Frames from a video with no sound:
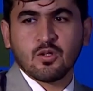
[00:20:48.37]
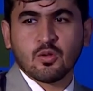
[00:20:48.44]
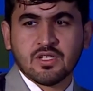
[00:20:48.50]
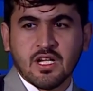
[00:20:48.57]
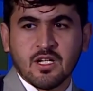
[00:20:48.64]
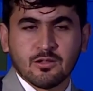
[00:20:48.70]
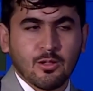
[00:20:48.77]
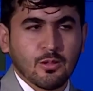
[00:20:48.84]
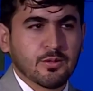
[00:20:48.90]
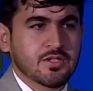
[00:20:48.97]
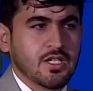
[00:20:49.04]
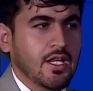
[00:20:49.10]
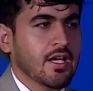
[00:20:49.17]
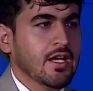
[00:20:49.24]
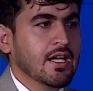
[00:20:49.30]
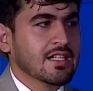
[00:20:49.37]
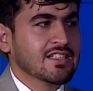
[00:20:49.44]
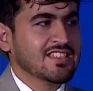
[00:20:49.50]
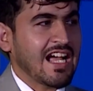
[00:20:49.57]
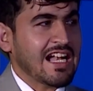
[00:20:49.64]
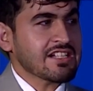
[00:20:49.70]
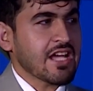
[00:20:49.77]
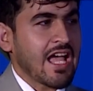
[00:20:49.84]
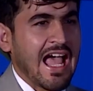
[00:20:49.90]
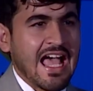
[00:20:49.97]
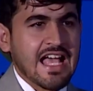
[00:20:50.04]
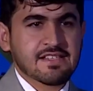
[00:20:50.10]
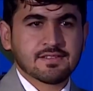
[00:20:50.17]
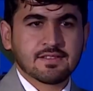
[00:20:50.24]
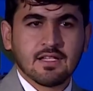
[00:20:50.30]
technology that
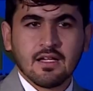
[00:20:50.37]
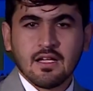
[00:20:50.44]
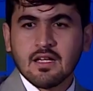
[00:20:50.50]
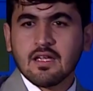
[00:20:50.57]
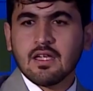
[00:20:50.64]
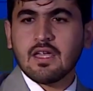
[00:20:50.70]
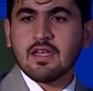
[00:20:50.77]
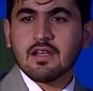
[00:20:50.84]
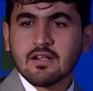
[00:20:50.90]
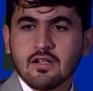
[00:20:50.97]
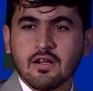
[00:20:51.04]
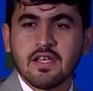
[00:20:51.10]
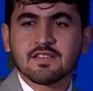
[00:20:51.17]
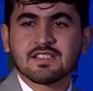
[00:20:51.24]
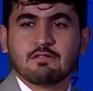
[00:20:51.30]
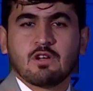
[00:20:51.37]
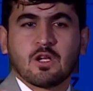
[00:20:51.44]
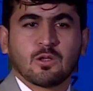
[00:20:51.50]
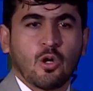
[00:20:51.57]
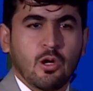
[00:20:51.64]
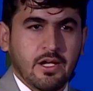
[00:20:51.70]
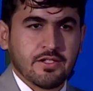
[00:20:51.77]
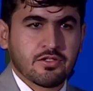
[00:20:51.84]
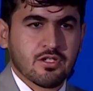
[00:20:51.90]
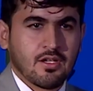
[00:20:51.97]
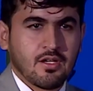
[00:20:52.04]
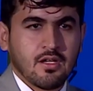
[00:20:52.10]
has increased our knowledge.